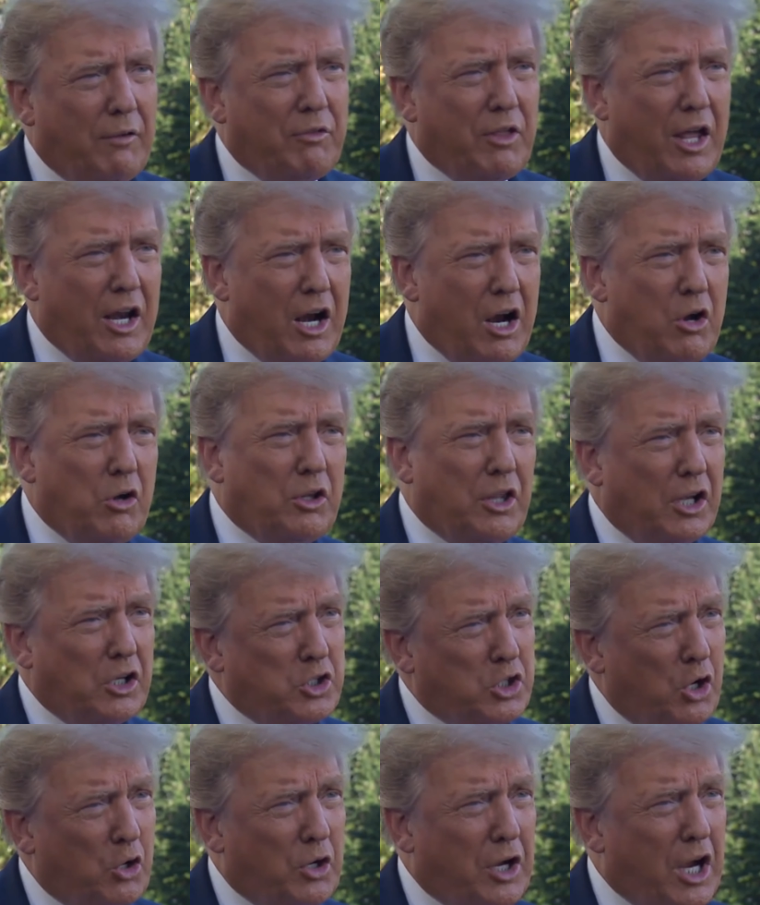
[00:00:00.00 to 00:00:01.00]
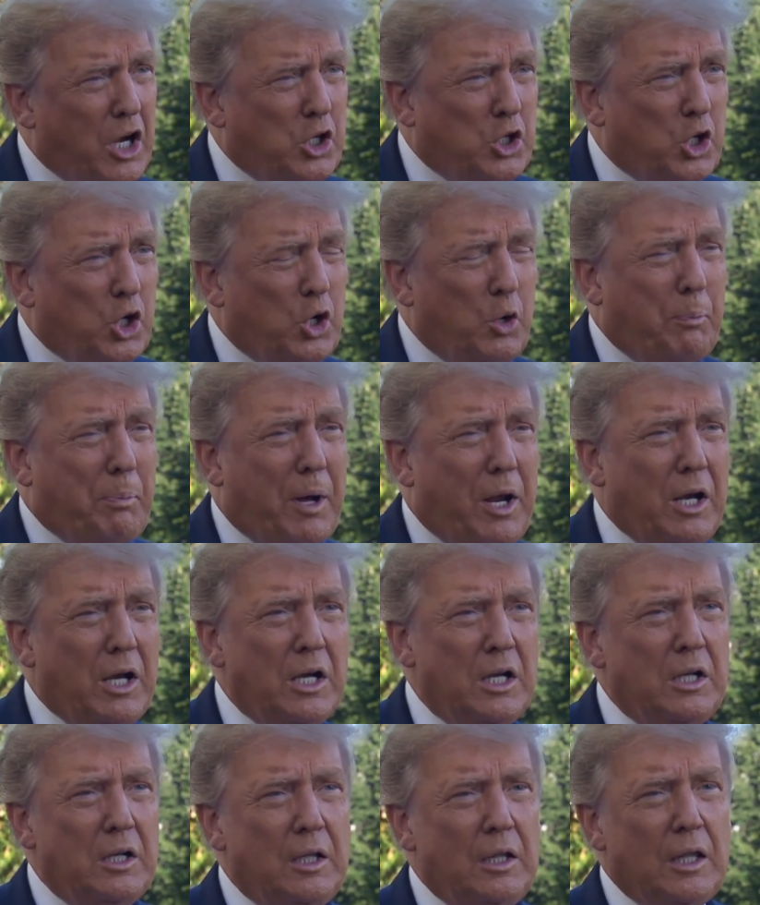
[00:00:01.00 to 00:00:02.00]
If they don't, that's okay too, but
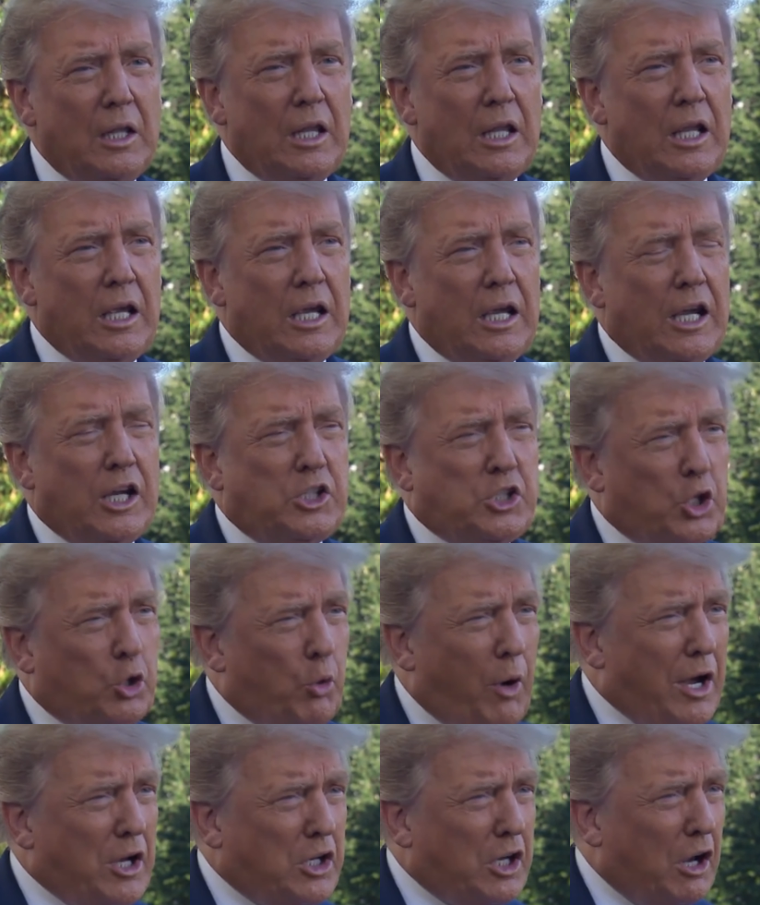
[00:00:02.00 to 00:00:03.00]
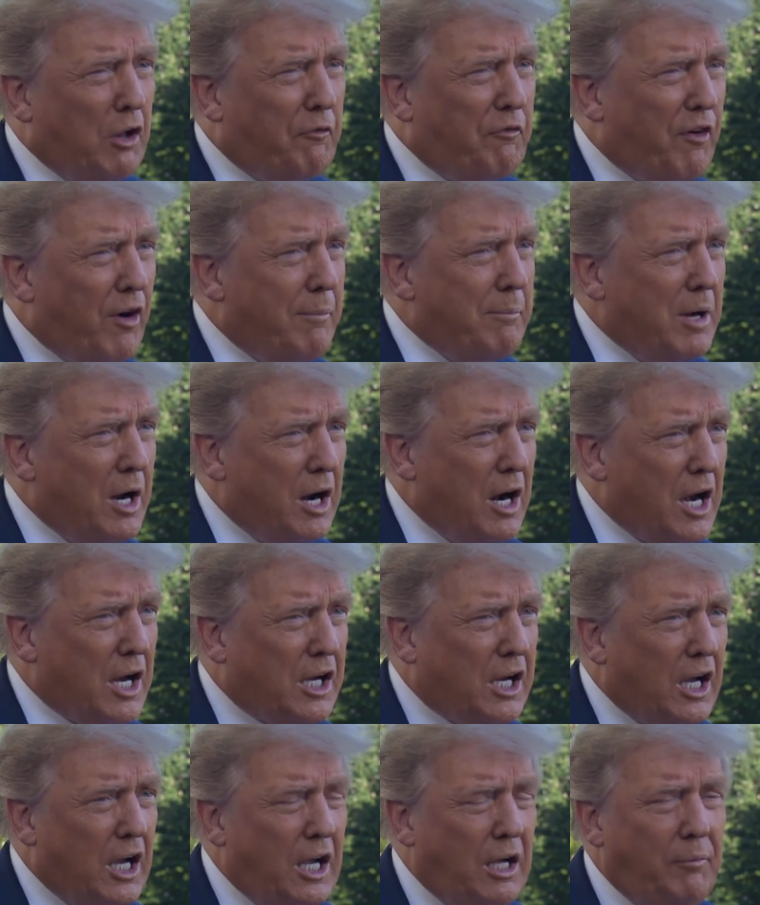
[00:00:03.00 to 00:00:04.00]
it's a great deal for
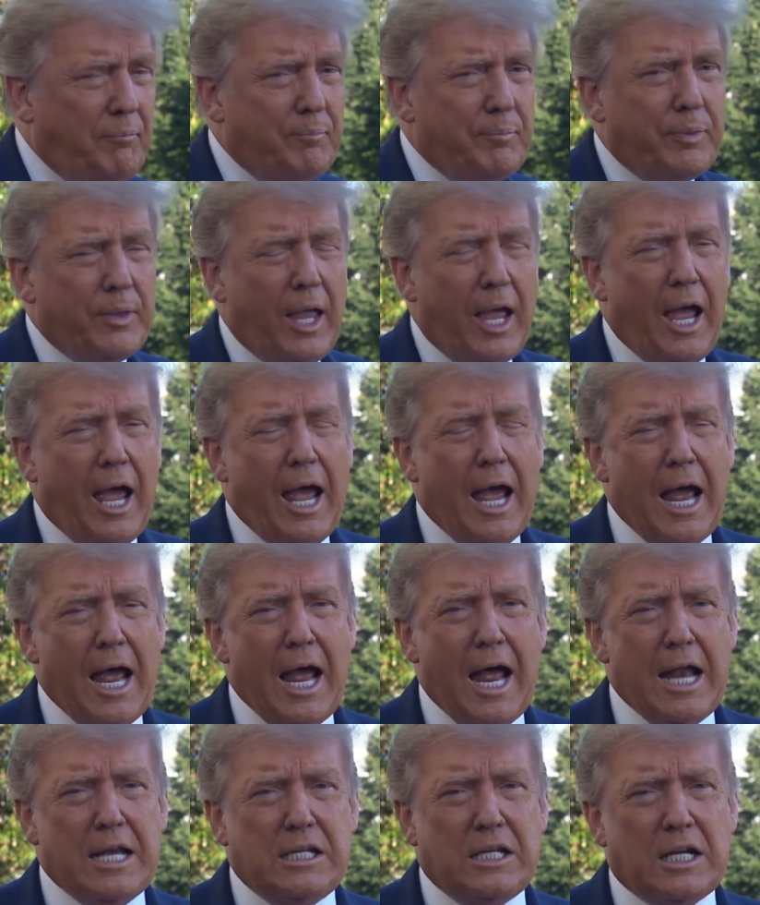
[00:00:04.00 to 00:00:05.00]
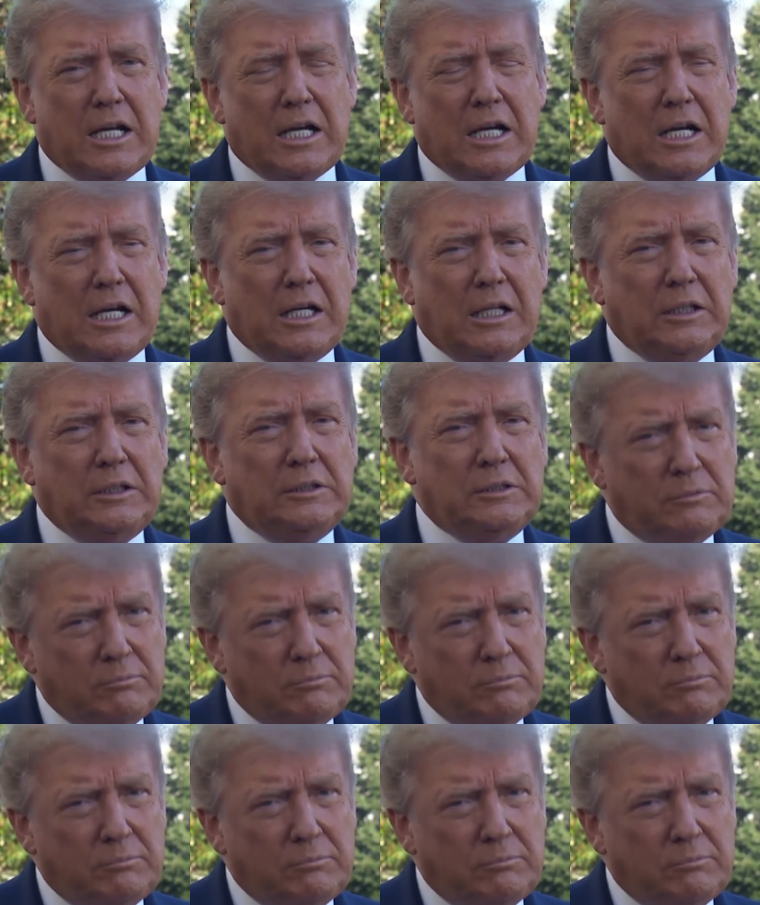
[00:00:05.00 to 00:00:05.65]
America, and uh,